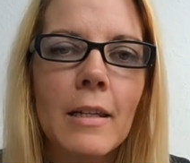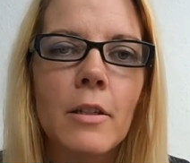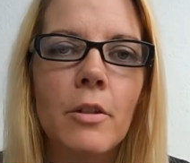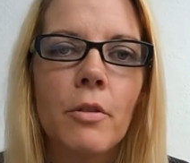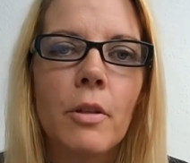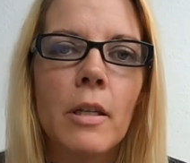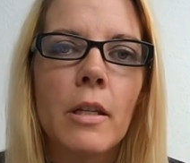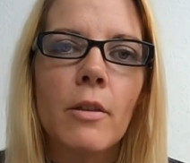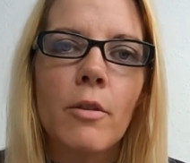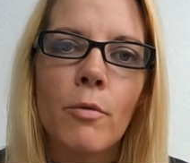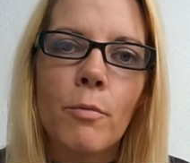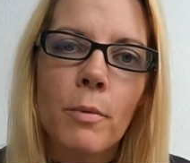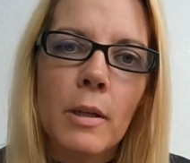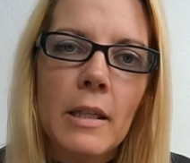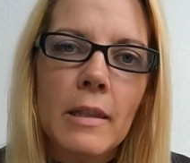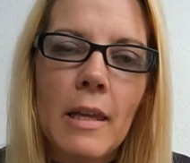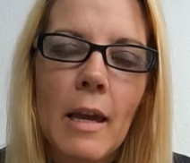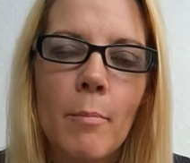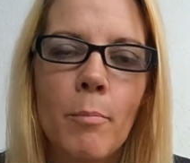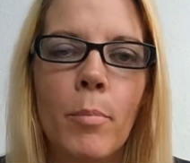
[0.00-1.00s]
and you can either
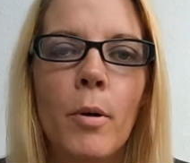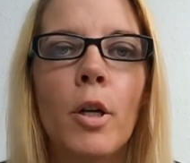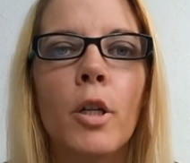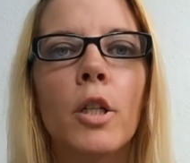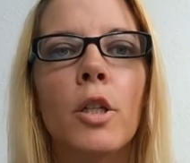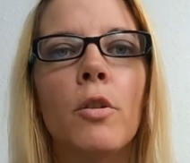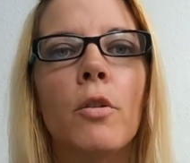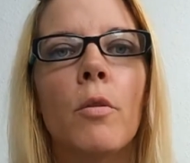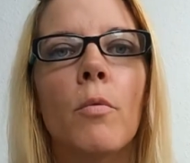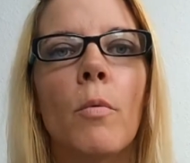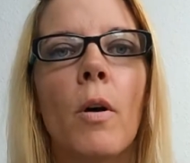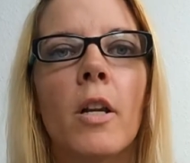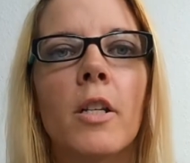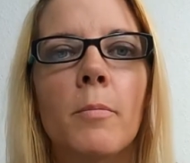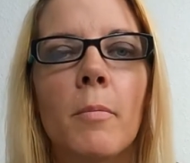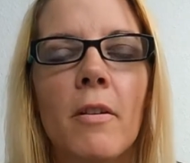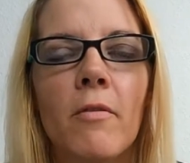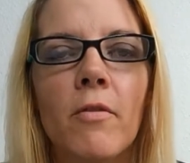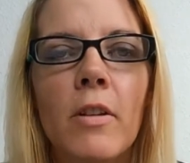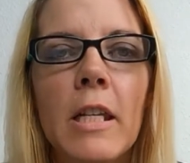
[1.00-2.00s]
read that book, you can
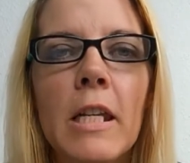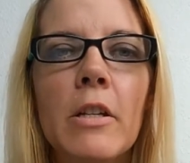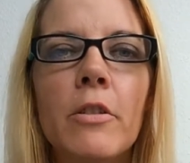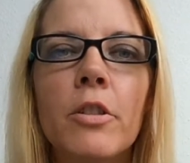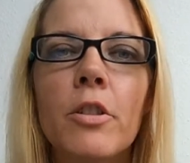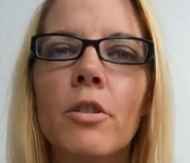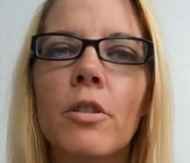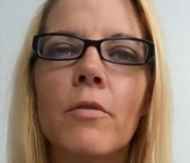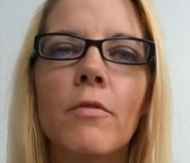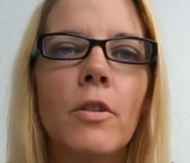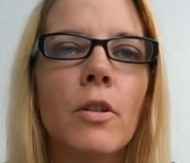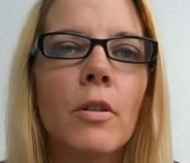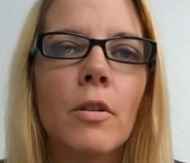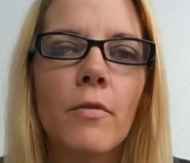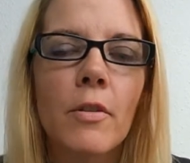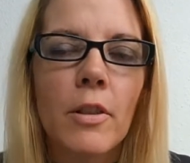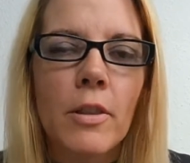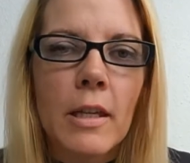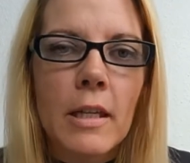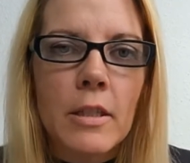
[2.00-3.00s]
watch my videos, there's a few
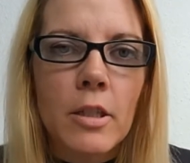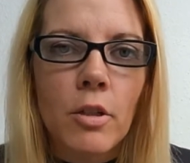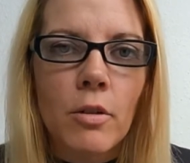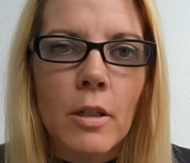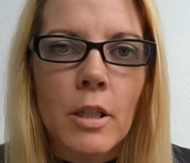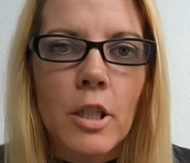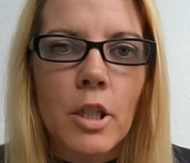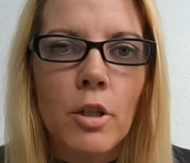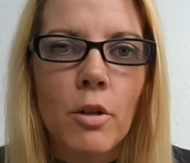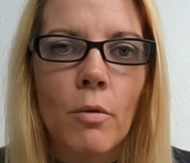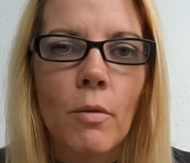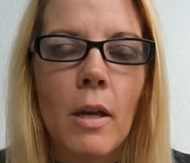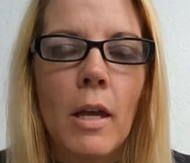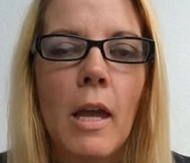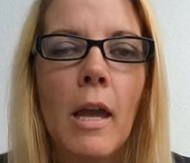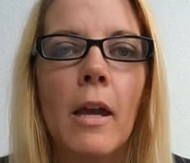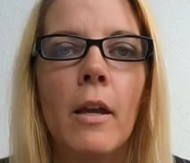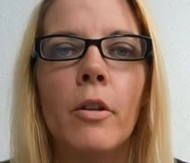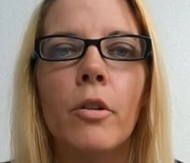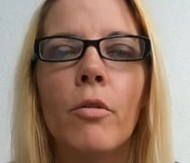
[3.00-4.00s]
different things you can do
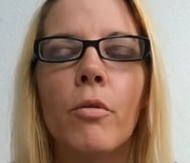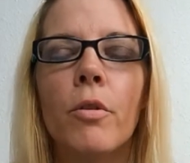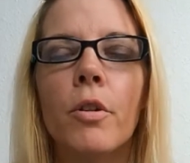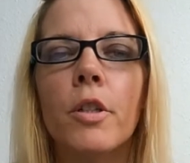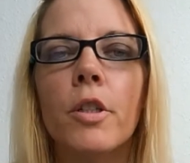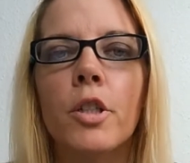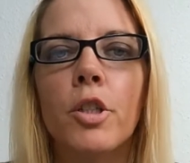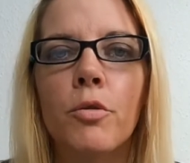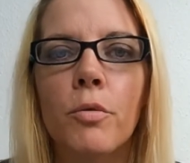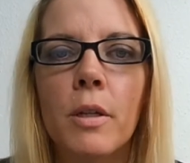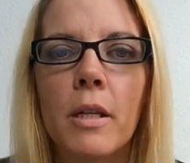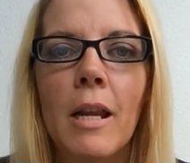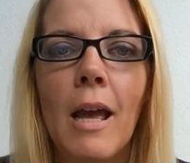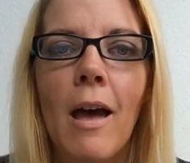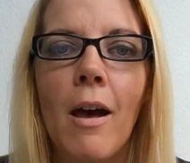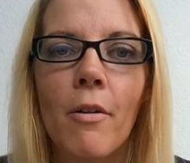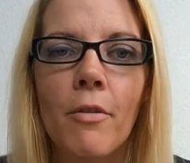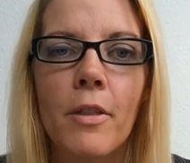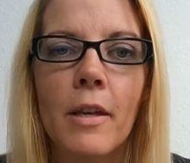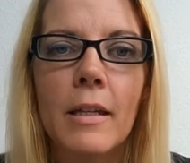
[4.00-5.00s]
in order to treat
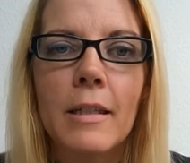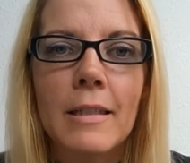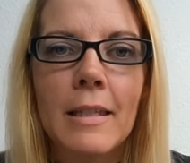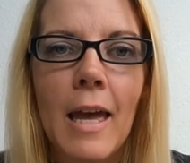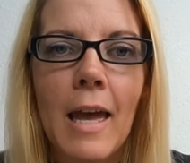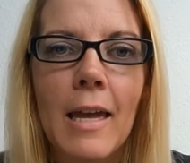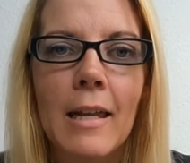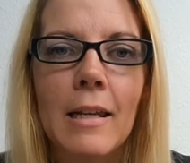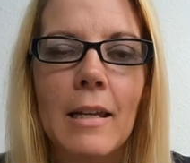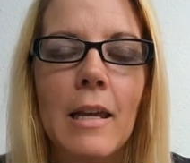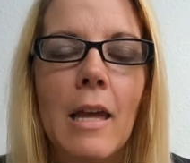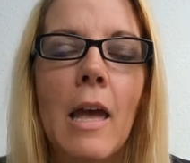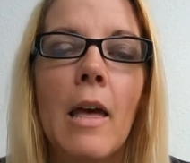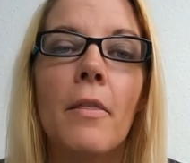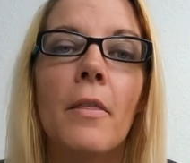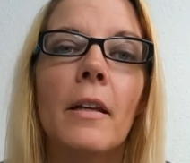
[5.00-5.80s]
health anxiety,